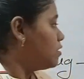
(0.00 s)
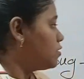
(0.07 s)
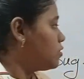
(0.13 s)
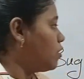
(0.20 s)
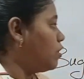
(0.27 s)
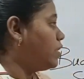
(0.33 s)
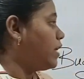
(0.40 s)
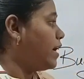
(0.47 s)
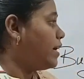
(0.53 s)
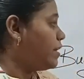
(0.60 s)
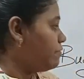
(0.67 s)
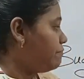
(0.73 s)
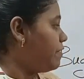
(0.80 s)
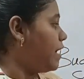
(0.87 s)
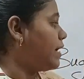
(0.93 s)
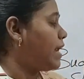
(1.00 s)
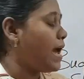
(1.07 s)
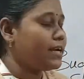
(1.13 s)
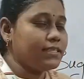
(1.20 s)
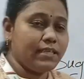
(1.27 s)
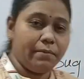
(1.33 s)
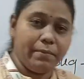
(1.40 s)
So the defect
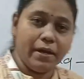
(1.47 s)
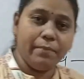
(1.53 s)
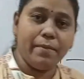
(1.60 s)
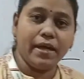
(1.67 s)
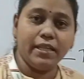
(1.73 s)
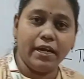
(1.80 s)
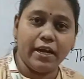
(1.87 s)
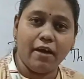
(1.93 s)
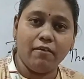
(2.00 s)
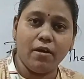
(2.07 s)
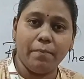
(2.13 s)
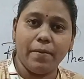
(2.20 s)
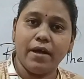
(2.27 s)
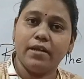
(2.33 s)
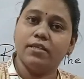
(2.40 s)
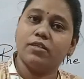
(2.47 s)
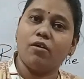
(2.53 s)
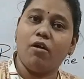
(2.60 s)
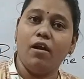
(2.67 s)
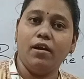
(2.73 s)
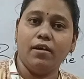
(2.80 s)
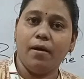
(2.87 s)
accepted by the developer is
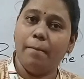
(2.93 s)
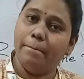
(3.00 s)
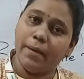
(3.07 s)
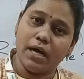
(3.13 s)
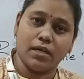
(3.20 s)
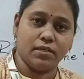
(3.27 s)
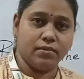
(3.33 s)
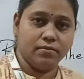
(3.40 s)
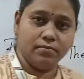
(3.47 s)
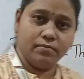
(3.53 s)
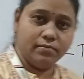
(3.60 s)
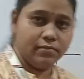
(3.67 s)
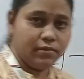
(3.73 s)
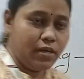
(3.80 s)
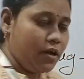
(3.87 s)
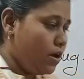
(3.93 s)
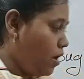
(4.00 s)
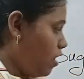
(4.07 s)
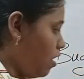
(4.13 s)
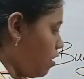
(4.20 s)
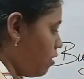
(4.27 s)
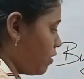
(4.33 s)
called bug.
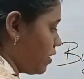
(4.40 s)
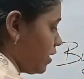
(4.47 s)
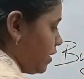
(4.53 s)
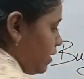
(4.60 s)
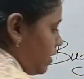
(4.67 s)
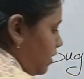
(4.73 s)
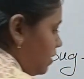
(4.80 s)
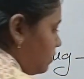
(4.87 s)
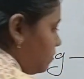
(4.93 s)
Okay.